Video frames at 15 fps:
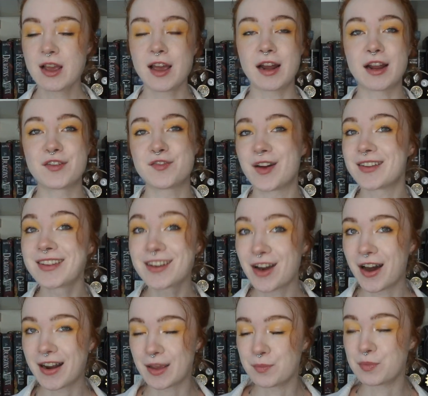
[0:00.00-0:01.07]
and I finally
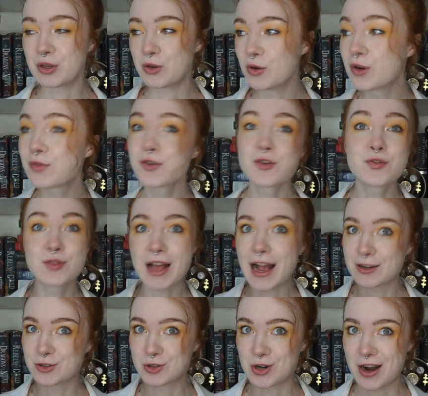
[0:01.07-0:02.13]
got a beautiful
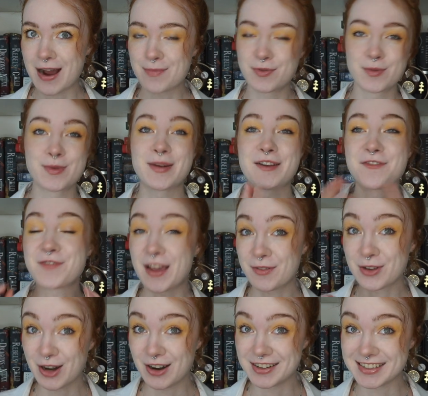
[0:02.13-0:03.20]
flash drop from one of my
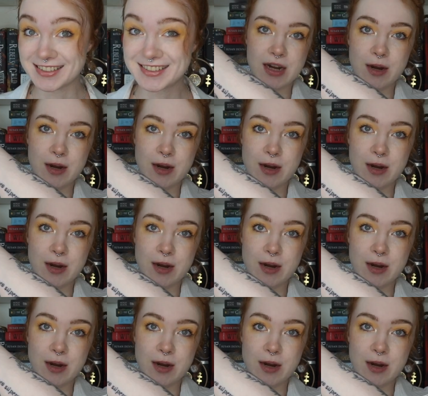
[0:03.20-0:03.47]
favorite artists.